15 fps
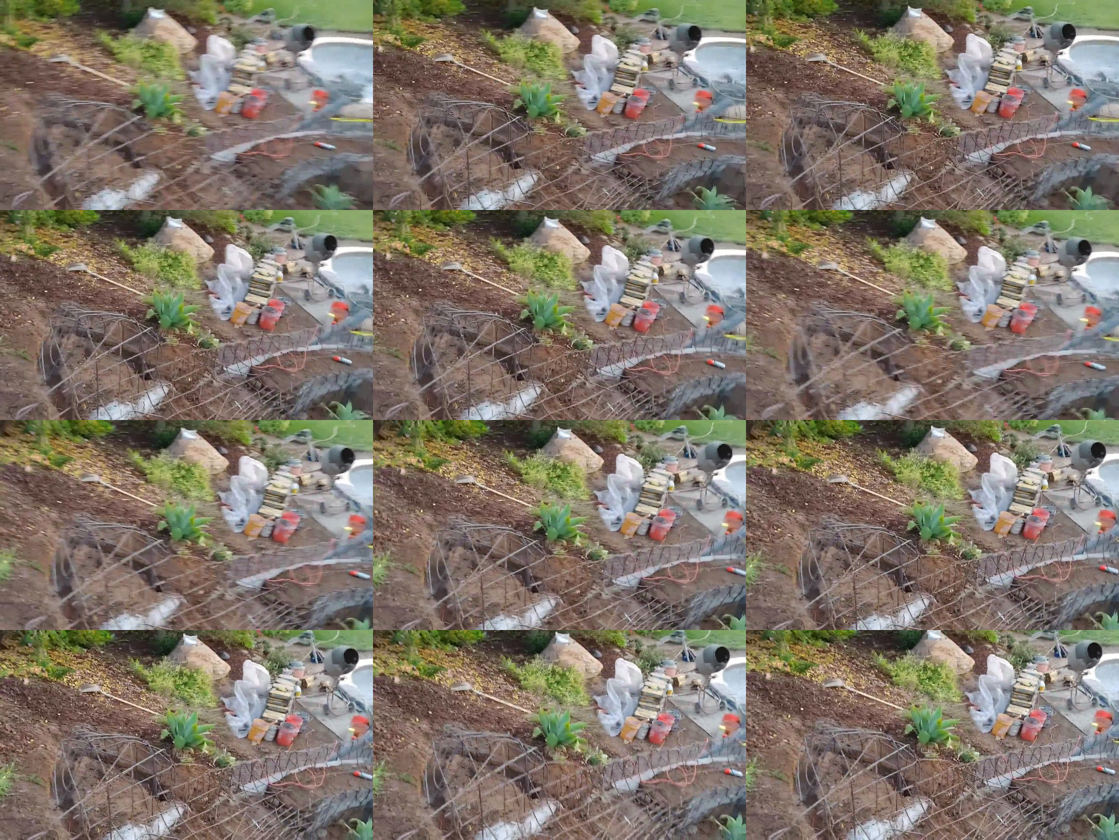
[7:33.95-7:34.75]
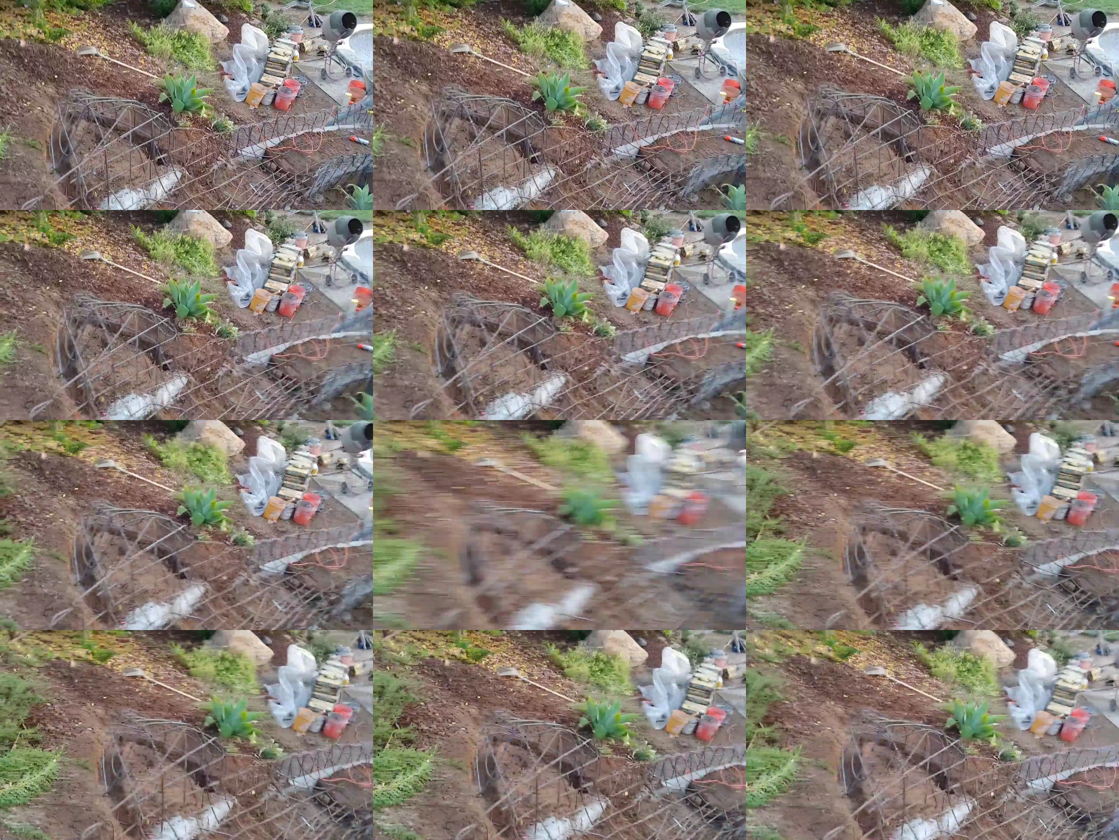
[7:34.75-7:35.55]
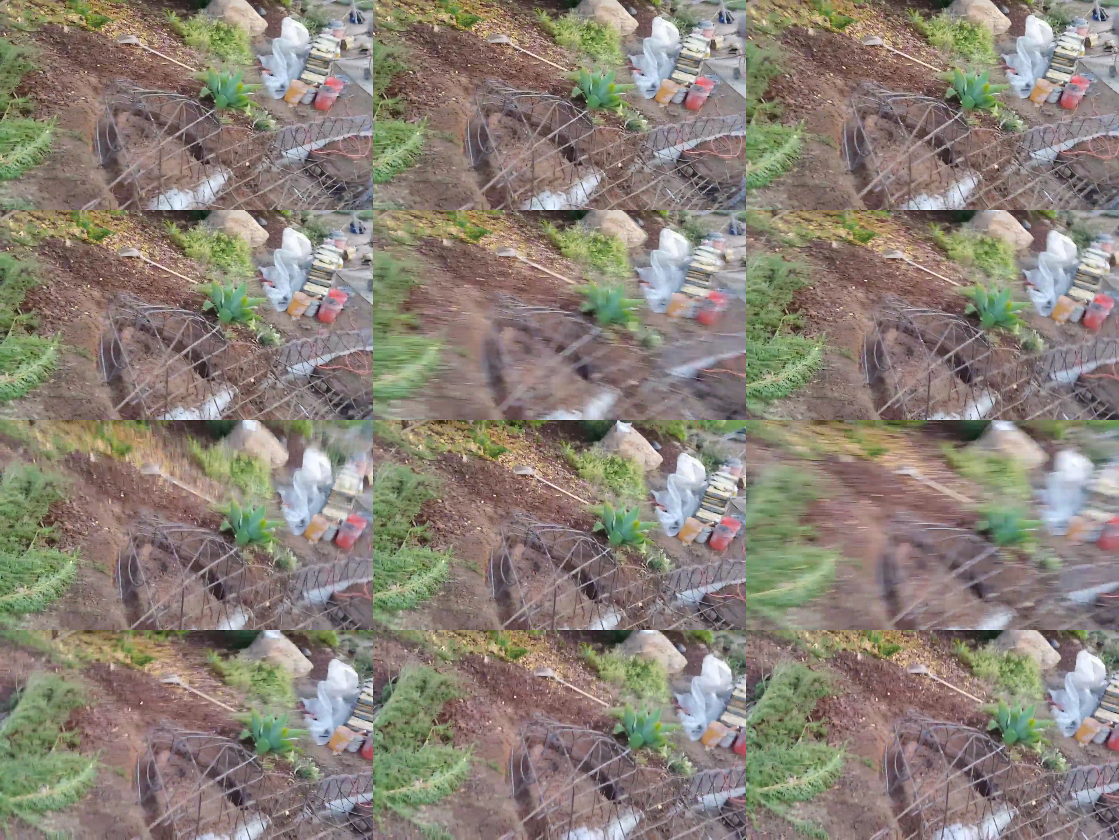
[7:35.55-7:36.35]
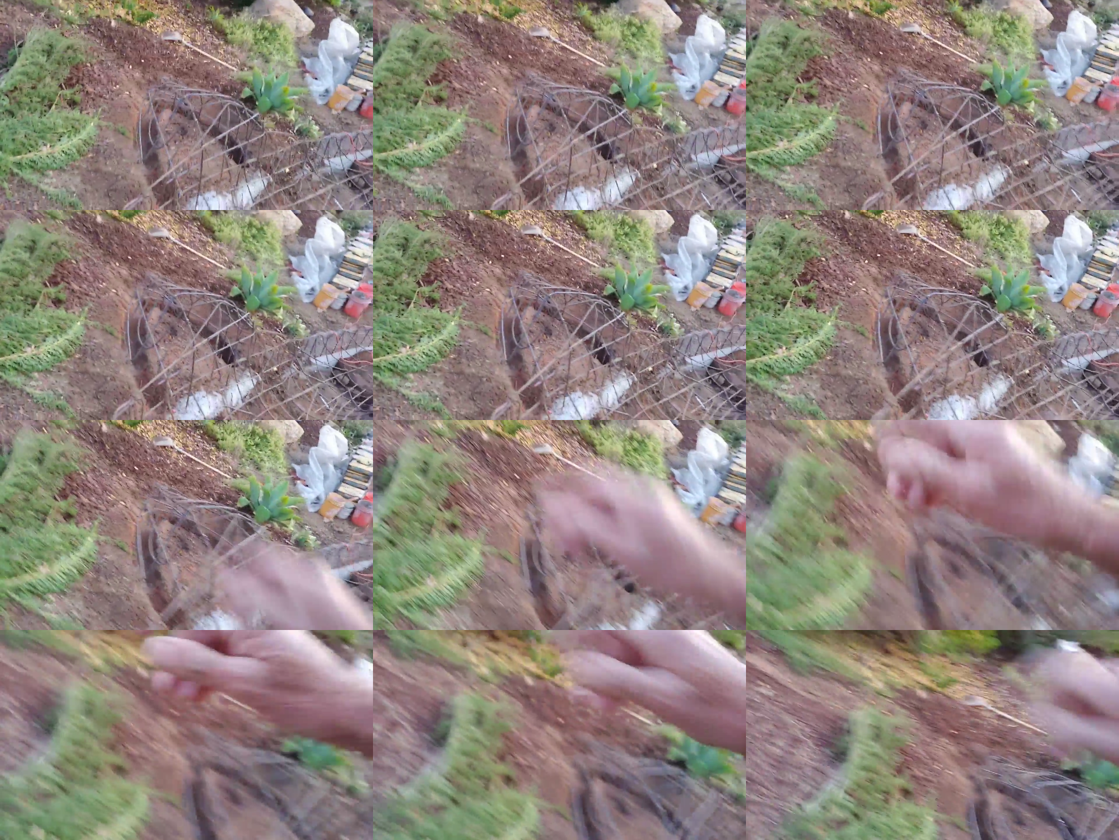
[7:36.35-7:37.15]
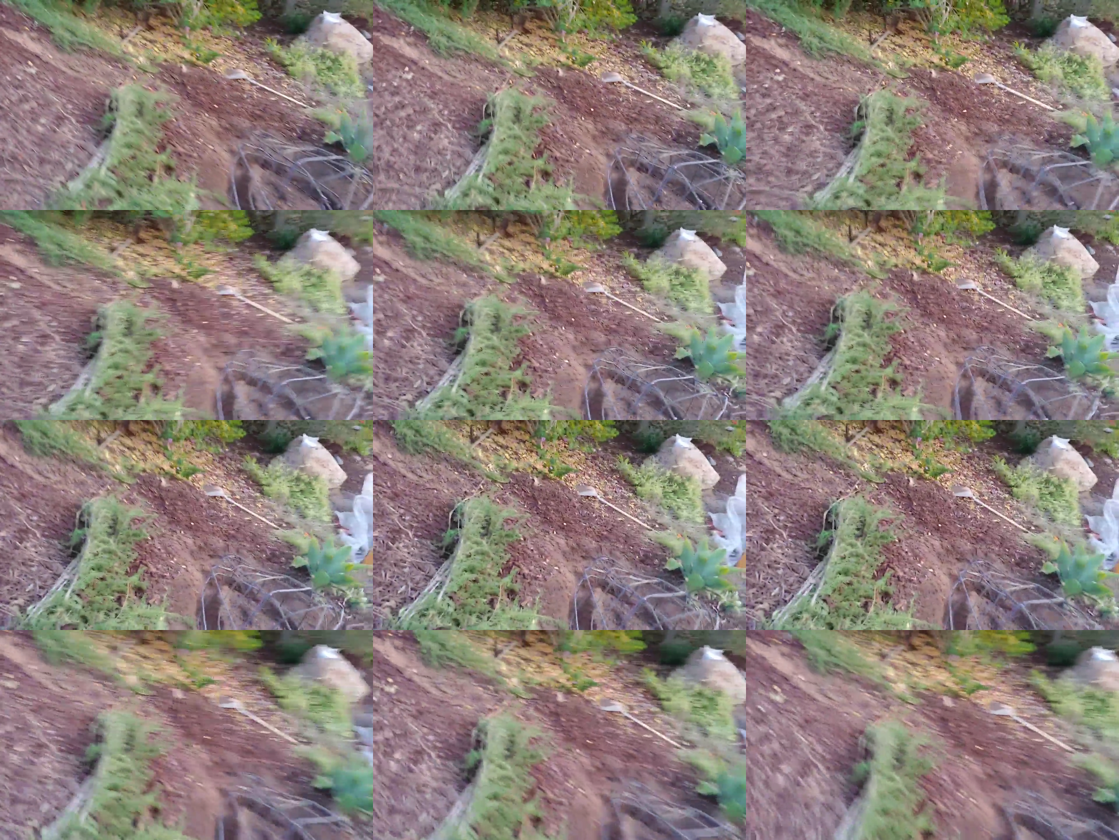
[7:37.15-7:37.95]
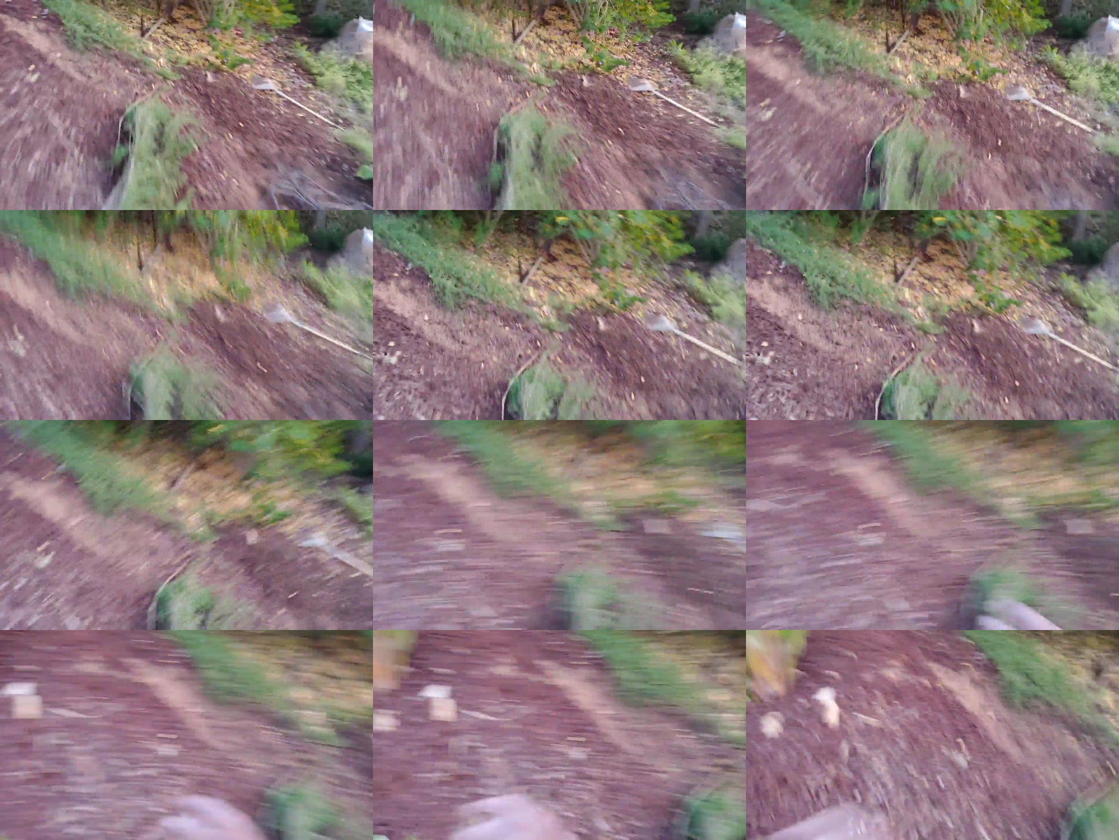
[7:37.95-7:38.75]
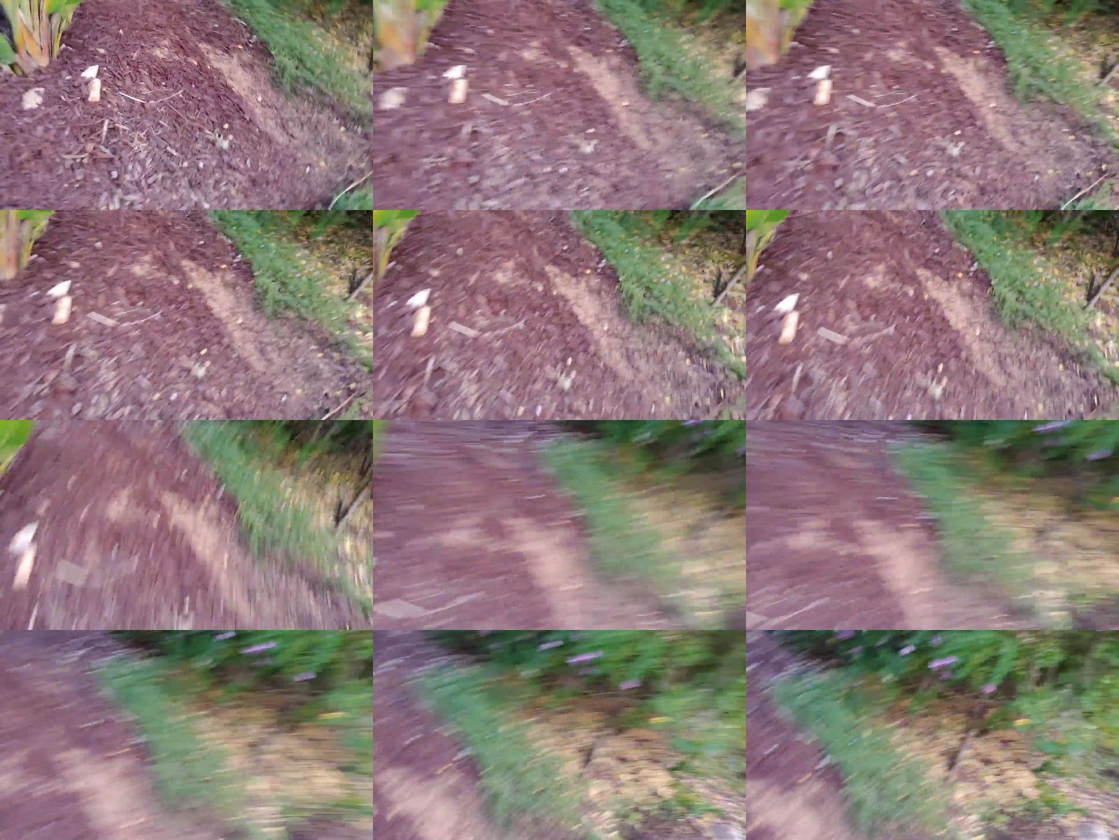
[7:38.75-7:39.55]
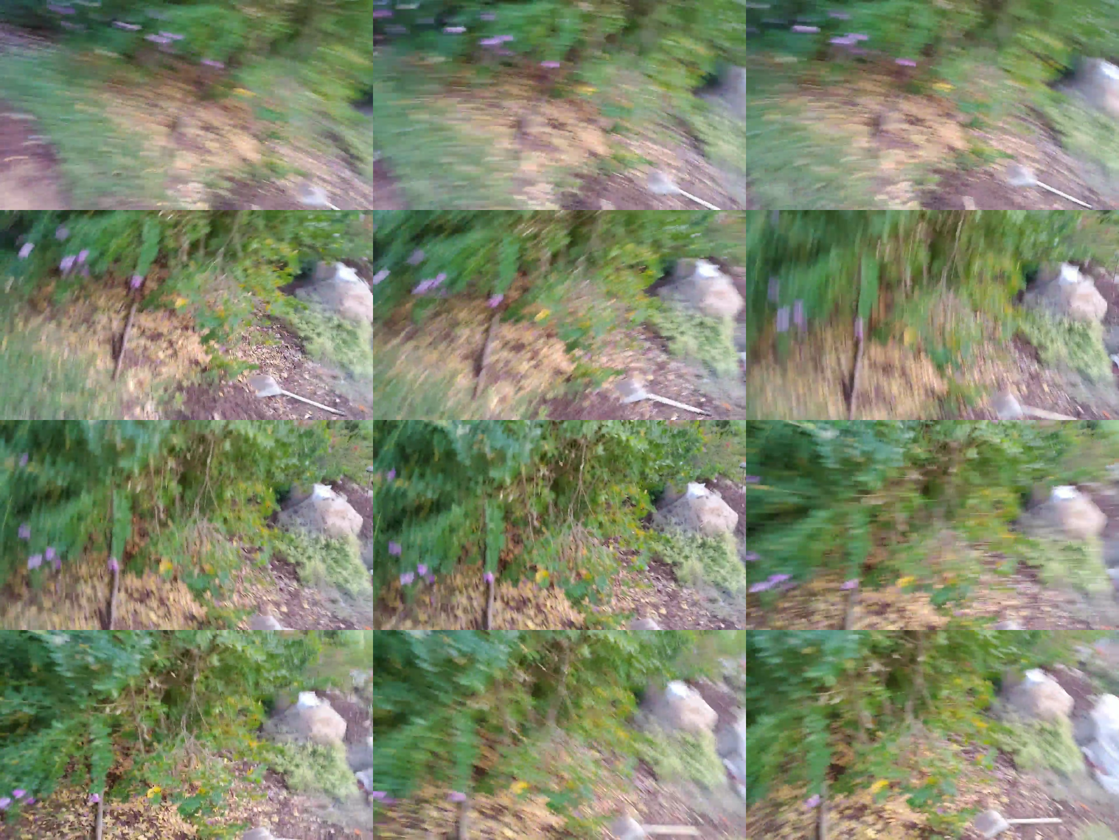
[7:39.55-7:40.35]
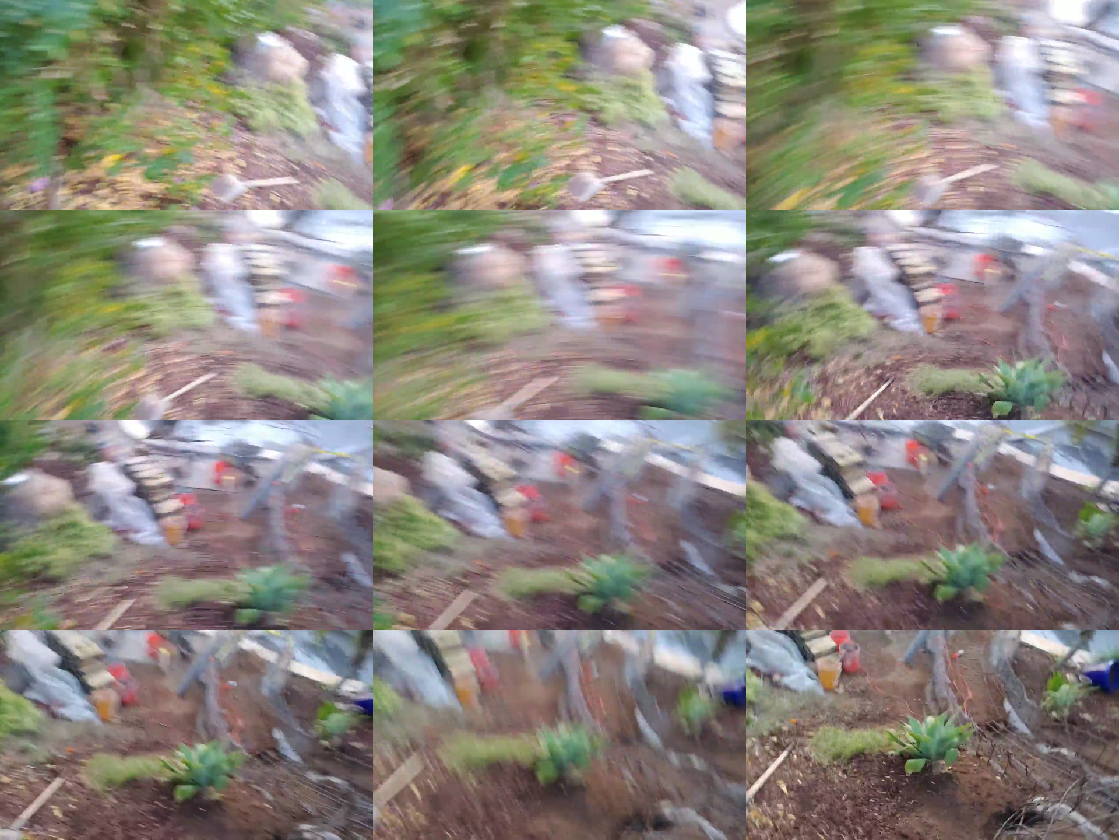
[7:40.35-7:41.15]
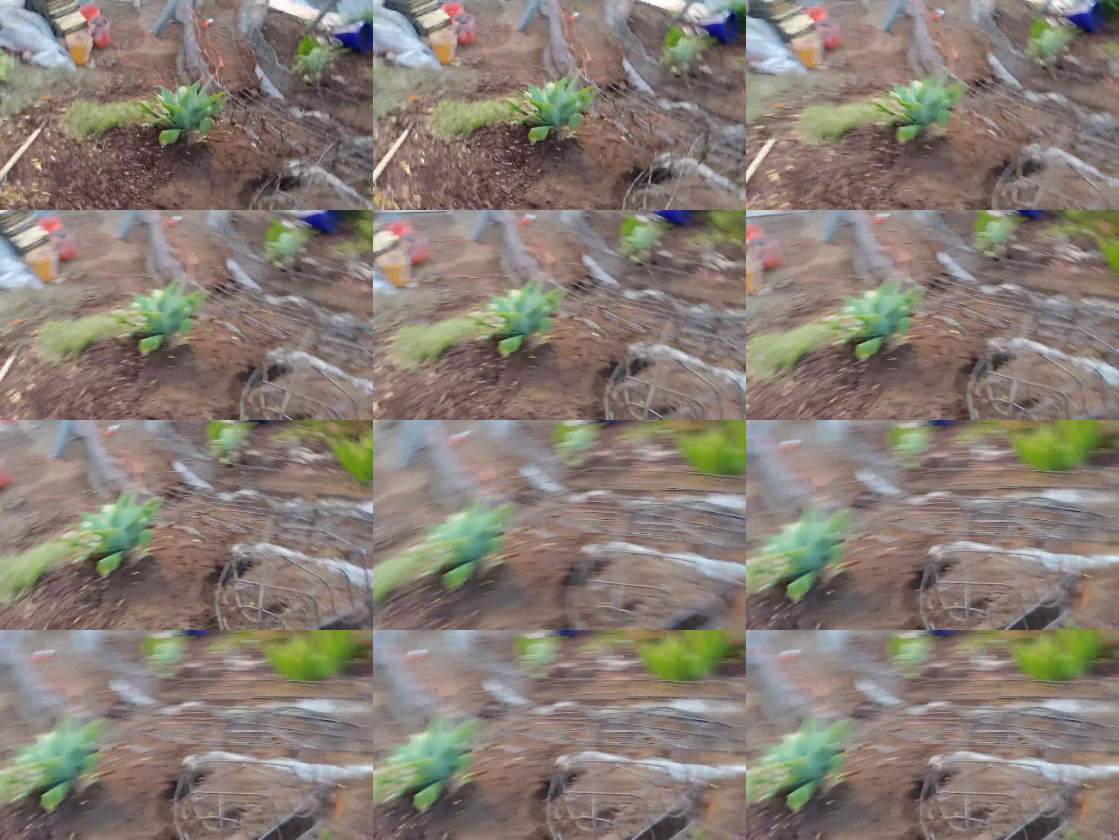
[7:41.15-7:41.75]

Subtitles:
[unreadable: no face in view]